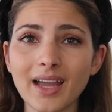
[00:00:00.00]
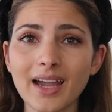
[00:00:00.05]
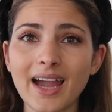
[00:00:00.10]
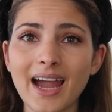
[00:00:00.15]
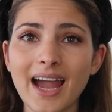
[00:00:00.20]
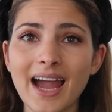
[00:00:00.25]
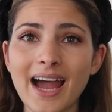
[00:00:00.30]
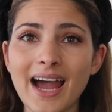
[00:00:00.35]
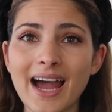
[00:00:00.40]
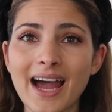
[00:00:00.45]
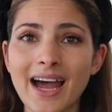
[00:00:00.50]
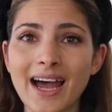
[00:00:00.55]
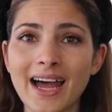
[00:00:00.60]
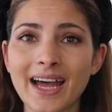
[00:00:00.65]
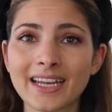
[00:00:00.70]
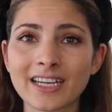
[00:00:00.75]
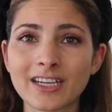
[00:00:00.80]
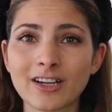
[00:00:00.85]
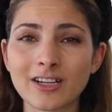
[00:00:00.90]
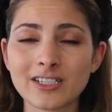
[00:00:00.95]

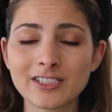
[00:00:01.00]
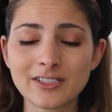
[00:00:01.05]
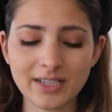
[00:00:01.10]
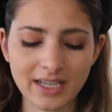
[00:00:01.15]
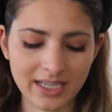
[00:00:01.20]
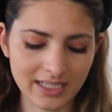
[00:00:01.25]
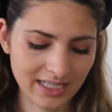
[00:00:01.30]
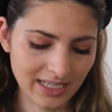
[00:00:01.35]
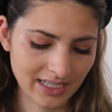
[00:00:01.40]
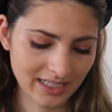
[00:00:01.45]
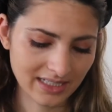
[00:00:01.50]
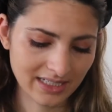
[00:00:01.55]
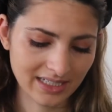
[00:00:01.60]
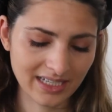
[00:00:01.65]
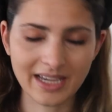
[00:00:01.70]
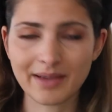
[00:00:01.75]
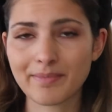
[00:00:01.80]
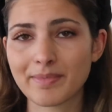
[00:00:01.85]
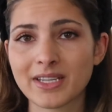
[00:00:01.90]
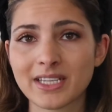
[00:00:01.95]
and also they didn't,
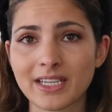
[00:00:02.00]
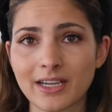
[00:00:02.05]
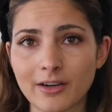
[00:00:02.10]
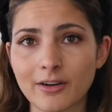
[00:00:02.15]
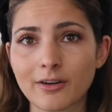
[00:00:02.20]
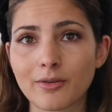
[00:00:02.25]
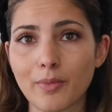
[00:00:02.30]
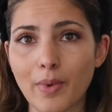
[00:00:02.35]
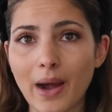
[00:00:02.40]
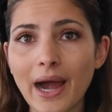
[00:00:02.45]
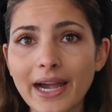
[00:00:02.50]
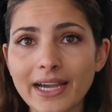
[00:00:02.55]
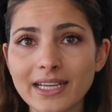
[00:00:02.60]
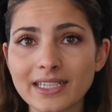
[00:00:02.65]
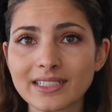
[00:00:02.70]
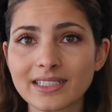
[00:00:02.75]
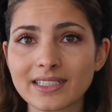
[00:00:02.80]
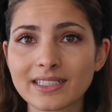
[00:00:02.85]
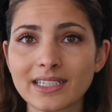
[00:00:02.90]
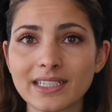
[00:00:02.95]
I mean, they are
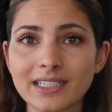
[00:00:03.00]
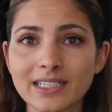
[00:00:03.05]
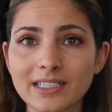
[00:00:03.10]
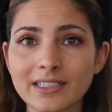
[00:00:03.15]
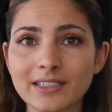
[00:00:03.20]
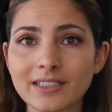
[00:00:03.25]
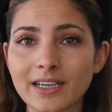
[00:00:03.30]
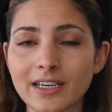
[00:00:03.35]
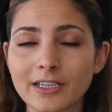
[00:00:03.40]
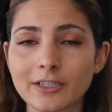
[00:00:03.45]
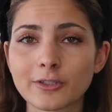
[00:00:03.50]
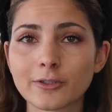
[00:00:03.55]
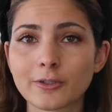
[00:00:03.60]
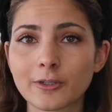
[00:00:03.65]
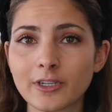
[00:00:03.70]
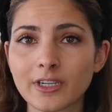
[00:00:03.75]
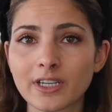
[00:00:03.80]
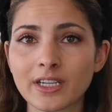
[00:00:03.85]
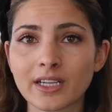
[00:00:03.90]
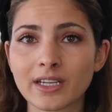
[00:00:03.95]
white and they didn't get
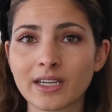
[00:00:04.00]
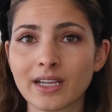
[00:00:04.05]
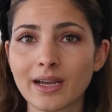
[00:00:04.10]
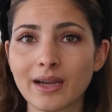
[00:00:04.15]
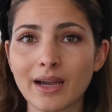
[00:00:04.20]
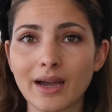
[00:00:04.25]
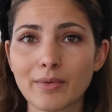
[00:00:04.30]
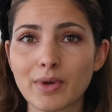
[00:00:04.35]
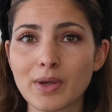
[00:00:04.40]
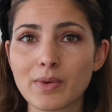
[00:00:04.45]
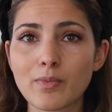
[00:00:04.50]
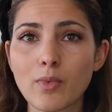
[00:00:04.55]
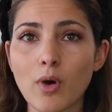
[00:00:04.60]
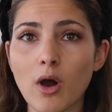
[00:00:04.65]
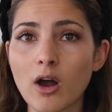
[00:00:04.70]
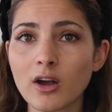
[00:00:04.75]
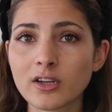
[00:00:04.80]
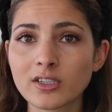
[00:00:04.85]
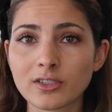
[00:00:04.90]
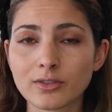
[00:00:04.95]
dirty, and we
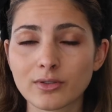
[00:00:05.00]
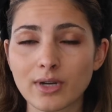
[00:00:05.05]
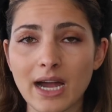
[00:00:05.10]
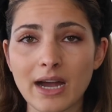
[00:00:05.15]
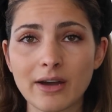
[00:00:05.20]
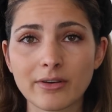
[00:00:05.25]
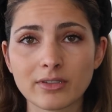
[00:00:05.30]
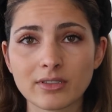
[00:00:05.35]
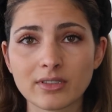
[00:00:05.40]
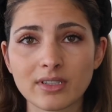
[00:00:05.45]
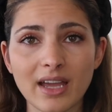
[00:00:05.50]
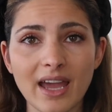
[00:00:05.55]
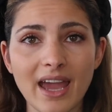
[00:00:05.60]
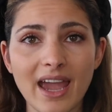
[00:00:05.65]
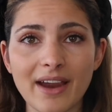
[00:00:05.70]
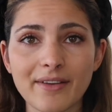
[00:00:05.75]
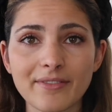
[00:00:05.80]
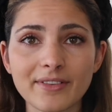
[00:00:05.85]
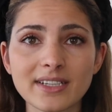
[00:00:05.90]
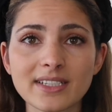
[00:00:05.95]
walked around
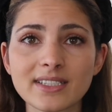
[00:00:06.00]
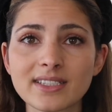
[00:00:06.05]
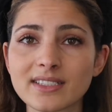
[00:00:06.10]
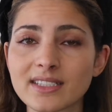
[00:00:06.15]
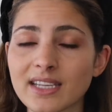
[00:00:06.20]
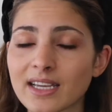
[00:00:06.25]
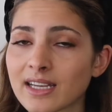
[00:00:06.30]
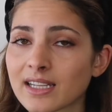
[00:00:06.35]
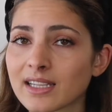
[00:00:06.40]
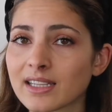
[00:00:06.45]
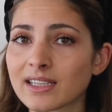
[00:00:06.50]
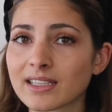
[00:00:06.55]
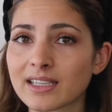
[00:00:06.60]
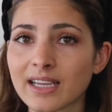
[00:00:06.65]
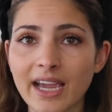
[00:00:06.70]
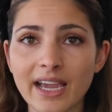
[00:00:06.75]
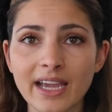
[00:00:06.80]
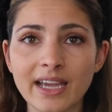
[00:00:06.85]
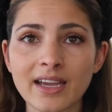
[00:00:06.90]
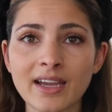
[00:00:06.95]
every single
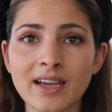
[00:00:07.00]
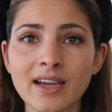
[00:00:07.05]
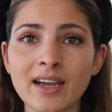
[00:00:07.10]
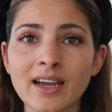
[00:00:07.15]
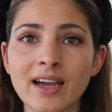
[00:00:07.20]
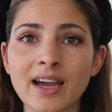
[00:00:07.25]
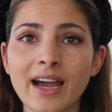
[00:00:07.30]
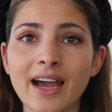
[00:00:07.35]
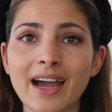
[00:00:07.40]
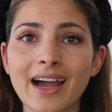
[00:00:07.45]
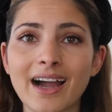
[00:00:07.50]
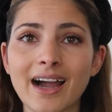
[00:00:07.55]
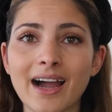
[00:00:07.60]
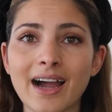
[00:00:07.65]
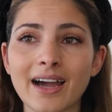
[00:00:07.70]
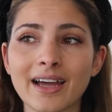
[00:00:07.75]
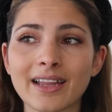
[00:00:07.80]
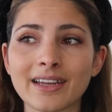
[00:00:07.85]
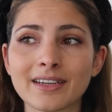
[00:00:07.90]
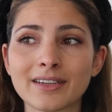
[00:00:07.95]
day,
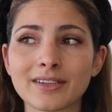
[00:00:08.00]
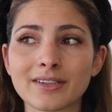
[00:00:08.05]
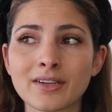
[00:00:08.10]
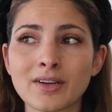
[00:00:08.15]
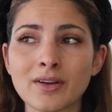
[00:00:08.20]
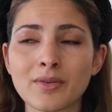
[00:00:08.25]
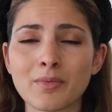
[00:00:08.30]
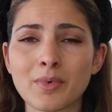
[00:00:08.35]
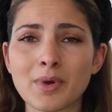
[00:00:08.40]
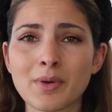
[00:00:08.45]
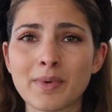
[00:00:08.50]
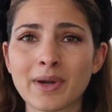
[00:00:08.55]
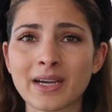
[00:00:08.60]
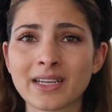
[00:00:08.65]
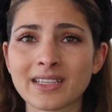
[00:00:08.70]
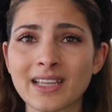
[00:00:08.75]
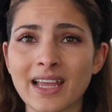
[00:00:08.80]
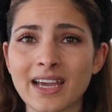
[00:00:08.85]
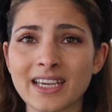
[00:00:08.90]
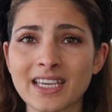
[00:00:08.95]
and we
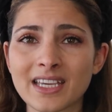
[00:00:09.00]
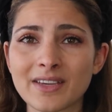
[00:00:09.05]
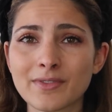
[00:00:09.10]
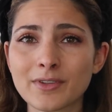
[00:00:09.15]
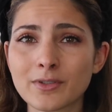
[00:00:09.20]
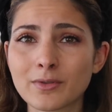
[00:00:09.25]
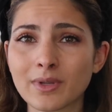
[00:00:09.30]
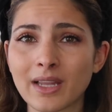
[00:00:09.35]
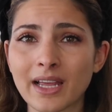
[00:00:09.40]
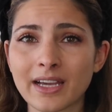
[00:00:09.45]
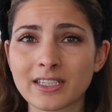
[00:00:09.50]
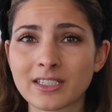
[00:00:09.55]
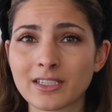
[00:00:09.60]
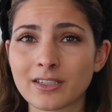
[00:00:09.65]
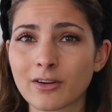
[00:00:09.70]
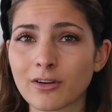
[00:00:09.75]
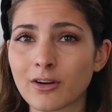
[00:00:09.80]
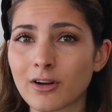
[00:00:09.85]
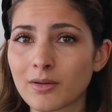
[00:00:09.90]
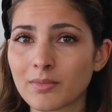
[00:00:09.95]
went like even to like the
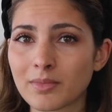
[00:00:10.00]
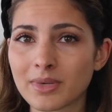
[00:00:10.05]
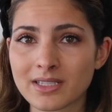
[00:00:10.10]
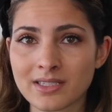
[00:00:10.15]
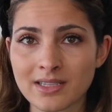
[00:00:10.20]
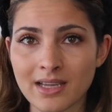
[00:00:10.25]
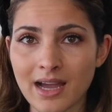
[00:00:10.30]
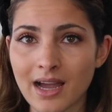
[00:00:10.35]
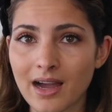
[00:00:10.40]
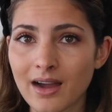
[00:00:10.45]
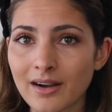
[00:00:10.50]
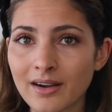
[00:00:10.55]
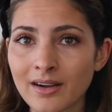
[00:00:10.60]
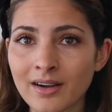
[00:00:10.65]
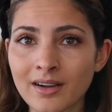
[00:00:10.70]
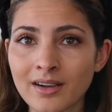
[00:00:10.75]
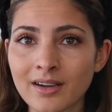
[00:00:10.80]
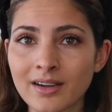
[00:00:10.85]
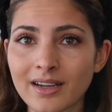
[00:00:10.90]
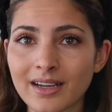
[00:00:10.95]
Grand Bazaar,
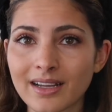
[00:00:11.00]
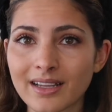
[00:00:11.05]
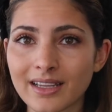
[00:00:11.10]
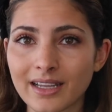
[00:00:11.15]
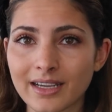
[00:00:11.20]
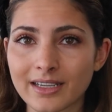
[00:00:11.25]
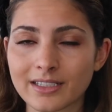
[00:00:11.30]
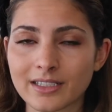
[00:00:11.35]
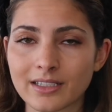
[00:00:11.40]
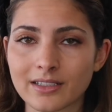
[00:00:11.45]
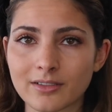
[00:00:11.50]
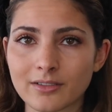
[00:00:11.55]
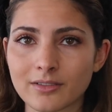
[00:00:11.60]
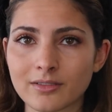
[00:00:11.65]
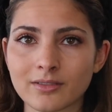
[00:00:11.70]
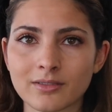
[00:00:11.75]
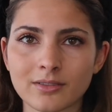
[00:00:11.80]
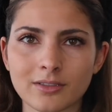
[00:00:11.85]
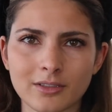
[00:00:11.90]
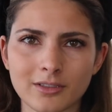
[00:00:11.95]
like
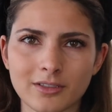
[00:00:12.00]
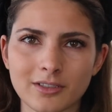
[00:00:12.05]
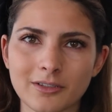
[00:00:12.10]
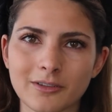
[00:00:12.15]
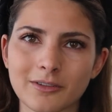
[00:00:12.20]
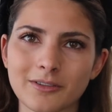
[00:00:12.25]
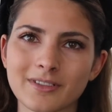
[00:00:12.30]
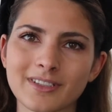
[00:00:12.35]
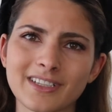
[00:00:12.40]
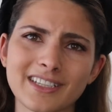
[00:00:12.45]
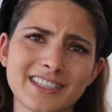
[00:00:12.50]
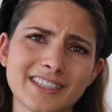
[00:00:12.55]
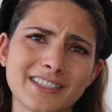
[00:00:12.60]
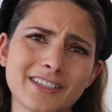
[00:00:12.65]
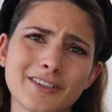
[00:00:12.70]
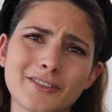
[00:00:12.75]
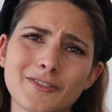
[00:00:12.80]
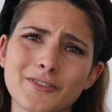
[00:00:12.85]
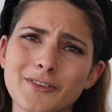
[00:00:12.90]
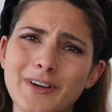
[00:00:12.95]
it's
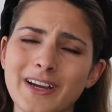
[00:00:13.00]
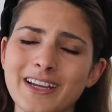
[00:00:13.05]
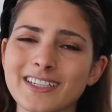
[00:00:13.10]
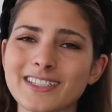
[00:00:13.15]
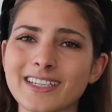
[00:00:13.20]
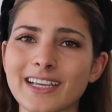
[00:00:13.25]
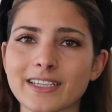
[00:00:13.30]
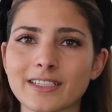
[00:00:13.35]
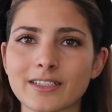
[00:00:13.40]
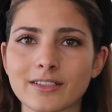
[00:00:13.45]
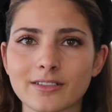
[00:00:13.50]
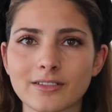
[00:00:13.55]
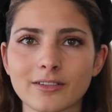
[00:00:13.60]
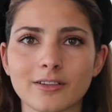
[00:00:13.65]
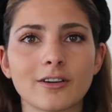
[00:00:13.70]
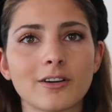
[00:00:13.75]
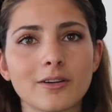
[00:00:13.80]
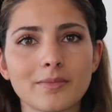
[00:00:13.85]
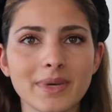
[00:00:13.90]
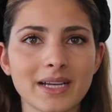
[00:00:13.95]
not French, like the
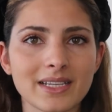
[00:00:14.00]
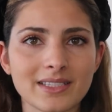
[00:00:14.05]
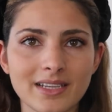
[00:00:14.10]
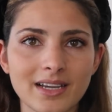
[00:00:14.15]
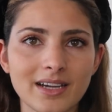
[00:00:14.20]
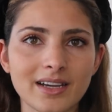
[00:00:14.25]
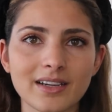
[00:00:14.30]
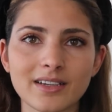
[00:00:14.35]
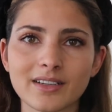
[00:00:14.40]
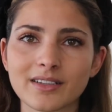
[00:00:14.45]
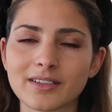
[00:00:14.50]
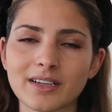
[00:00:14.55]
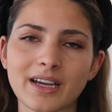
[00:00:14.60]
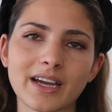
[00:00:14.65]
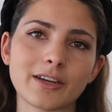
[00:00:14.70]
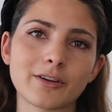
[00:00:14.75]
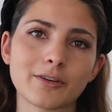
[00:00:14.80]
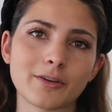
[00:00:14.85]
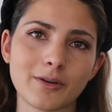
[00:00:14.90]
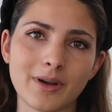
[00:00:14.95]
Grand Bazaar, I
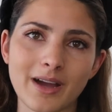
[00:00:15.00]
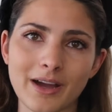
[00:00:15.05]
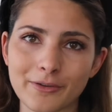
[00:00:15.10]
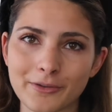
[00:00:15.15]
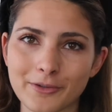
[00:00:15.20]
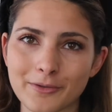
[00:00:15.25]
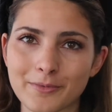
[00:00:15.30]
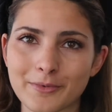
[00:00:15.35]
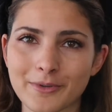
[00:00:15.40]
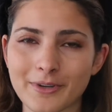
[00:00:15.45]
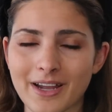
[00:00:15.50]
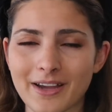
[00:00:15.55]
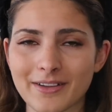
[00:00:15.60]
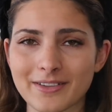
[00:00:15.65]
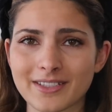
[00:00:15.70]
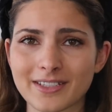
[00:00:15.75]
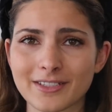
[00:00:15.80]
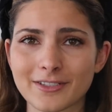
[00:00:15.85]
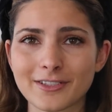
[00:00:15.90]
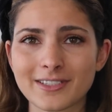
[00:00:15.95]
don't know how to
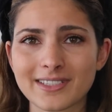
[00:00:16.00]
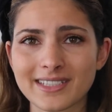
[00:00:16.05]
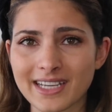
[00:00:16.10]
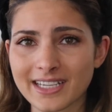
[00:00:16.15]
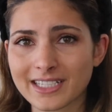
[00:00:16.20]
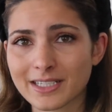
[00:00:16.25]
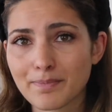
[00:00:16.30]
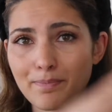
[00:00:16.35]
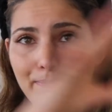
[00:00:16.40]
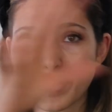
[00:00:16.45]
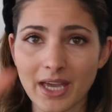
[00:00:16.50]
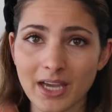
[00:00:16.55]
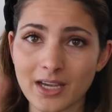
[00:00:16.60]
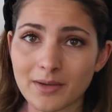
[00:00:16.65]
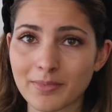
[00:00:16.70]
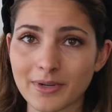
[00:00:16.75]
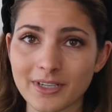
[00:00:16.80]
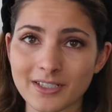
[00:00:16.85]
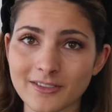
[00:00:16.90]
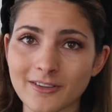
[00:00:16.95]
pronounce it, just like the big
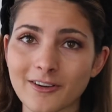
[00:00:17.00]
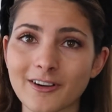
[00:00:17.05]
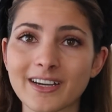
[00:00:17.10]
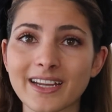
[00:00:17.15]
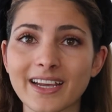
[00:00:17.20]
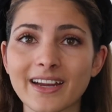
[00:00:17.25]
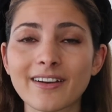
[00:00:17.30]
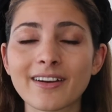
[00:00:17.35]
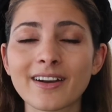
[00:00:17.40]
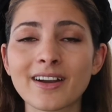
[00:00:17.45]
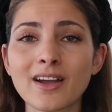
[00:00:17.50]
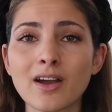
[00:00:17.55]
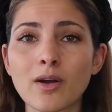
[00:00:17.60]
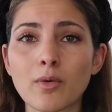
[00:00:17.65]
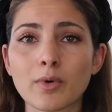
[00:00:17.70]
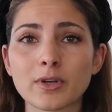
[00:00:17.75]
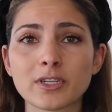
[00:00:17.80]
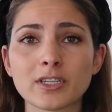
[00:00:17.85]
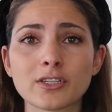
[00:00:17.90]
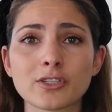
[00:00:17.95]
bazaar there,
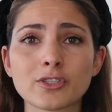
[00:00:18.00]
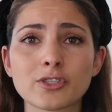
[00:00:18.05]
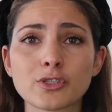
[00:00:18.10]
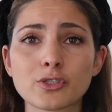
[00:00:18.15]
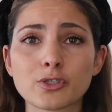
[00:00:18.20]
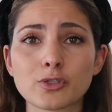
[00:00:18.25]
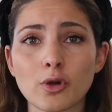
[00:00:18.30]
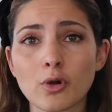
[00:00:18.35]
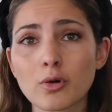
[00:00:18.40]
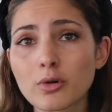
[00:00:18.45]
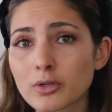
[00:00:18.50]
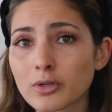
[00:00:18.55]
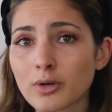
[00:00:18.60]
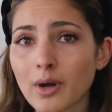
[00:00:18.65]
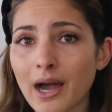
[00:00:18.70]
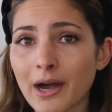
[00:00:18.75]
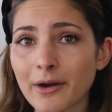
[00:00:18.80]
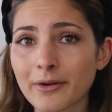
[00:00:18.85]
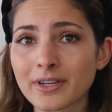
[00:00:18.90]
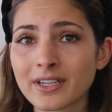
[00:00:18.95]
which is so
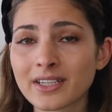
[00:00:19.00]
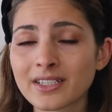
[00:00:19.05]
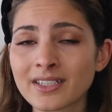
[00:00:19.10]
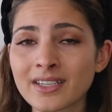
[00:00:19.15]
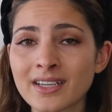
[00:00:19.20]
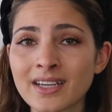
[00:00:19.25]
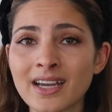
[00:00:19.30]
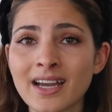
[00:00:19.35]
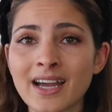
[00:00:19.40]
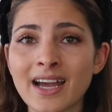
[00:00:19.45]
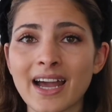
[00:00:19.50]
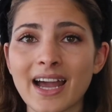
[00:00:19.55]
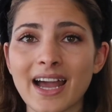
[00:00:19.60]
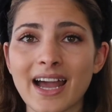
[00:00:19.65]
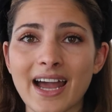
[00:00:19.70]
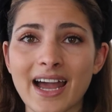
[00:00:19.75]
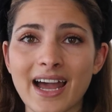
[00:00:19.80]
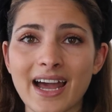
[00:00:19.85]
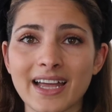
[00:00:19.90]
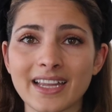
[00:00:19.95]
crowded,
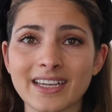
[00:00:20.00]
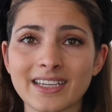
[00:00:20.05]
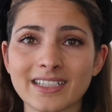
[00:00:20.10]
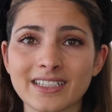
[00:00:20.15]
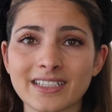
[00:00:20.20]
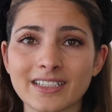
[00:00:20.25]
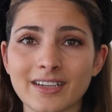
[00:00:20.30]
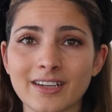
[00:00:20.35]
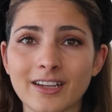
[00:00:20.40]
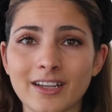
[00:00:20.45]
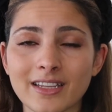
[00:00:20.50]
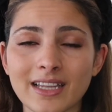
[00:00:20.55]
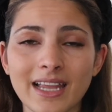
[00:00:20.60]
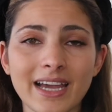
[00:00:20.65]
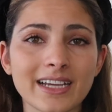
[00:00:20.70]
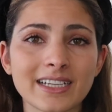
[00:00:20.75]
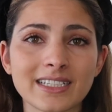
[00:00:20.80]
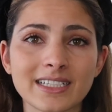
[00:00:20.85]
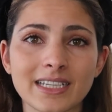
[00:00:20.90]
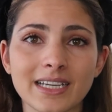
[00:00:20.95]
and not
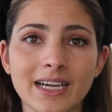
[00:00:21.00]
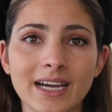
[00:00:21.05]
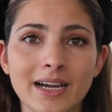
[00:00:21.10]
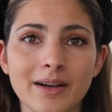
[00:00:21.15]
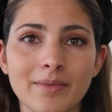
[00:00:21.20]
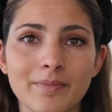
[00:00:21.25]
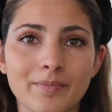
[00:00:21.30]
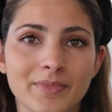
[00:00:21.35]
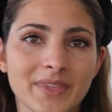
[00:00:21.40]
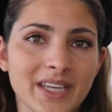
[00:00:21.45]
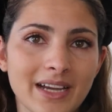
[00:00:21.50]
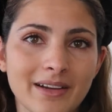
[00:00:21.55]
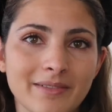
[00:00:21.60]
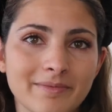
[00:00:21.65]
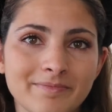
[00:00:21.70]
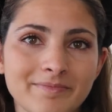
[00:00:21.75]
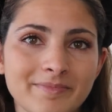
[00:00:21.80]
like the yeah,